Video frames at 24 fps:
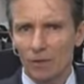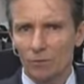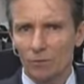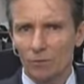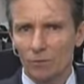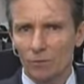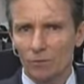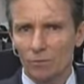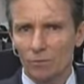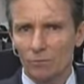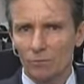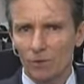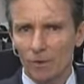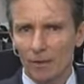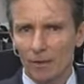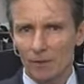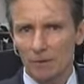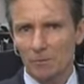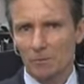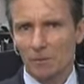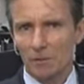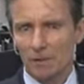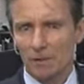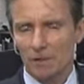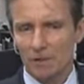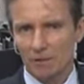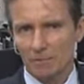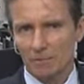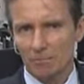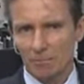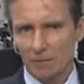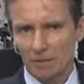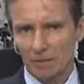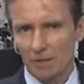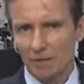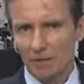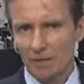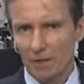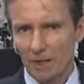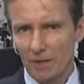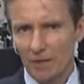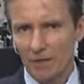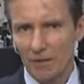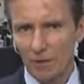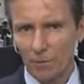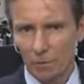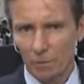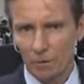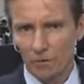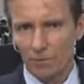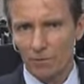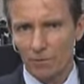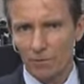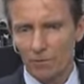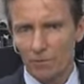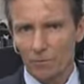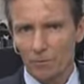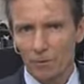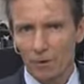in all reasonableness, I think